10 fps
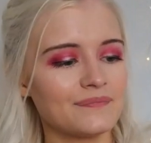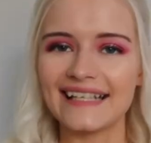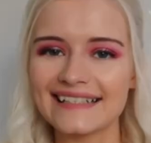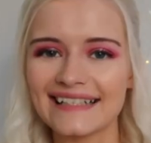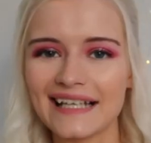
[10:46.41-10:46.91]
The
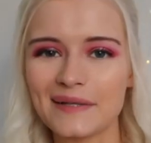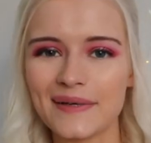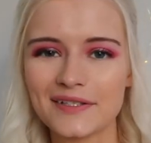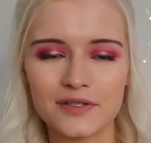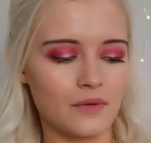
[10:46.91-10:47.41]
next thing that I
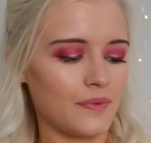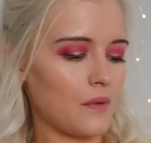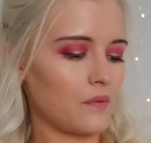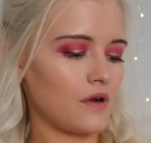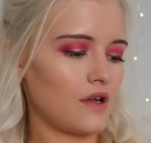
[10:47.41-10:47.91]
picked up
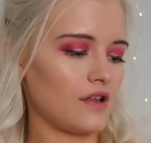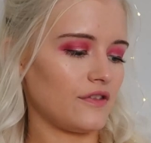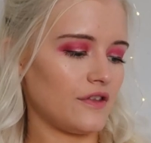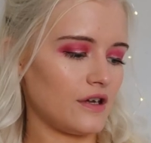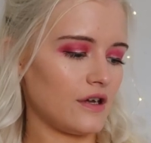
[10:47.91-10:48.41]

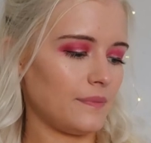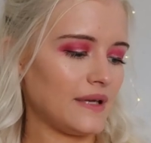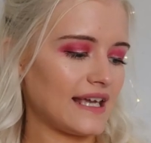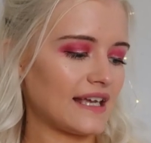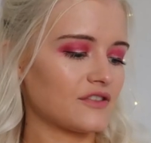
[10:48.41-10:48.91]
were the
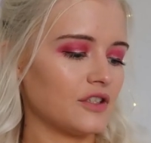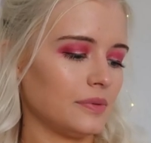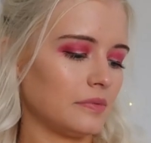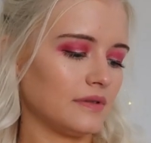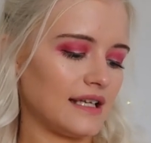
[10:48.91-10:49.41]
PS
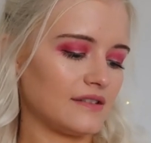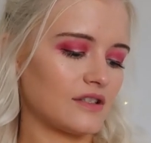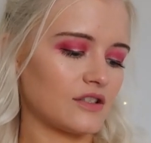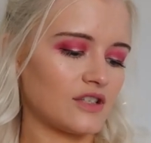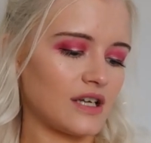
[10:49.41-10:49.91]
Super
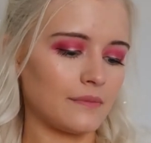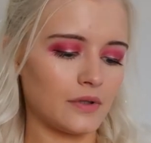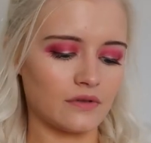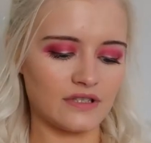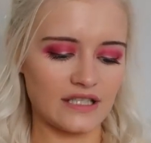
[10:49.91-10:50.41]
Blends
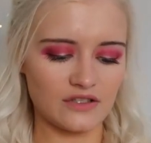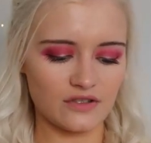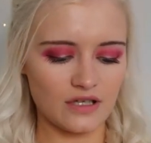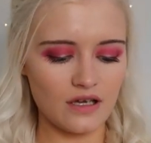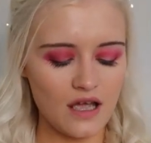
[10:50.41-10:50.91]
Shampoo and
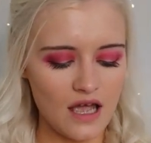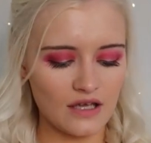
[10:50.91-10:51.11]
Conditioner.